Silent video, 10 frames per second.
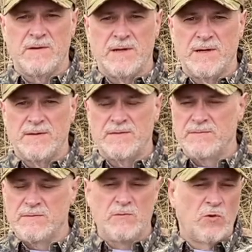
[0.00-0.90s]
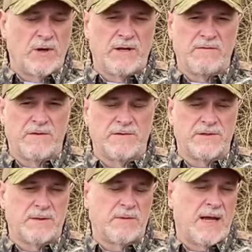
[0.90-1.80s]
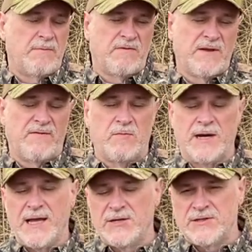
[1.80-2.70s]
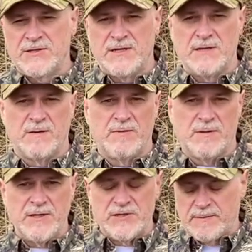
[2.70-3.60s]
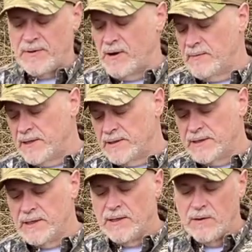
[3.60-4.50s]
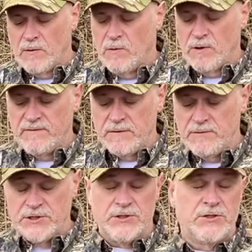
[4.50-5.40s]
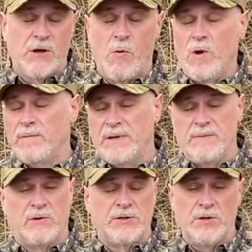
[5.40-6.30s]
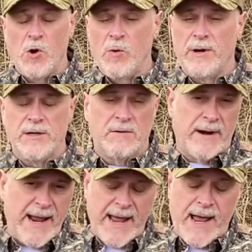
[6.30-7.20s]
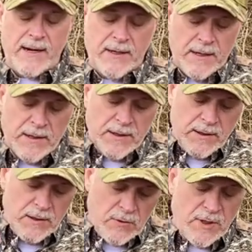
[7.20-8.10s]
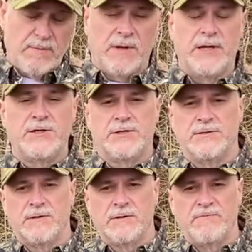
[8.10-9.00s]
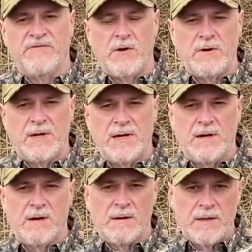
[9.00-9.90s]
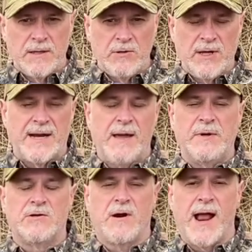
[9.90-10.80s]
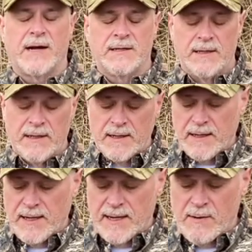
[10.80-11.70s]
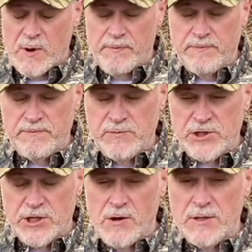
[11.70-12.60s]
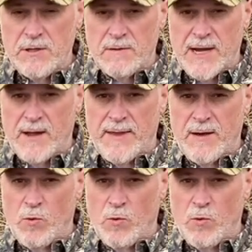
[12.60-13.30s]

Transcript: in working for some type of government agency or police department, or if you just don't want people to know where you're at, you can place your, your phone in here. You cannot be tracked, and I want to show you how that